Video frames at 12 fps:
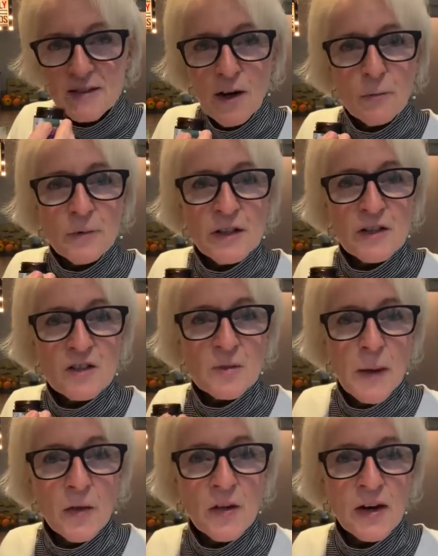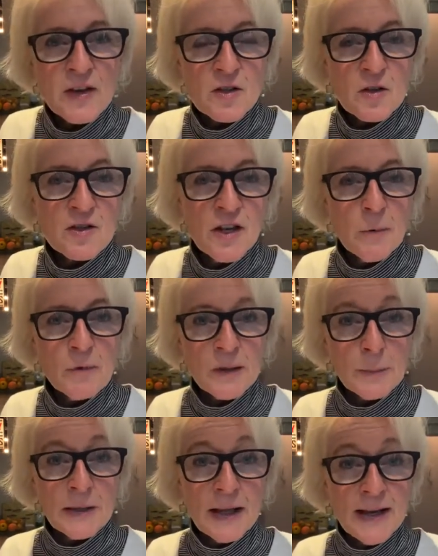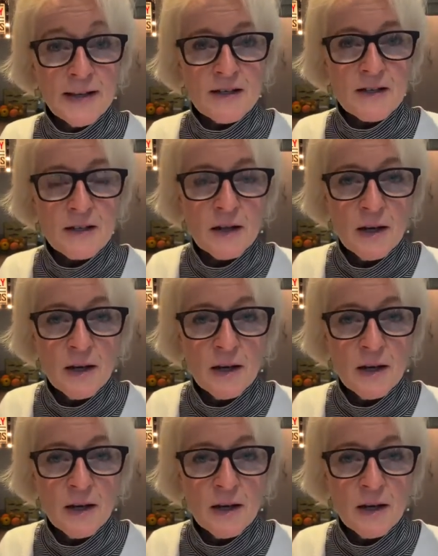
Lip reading: not really the smell that I associate with the plant.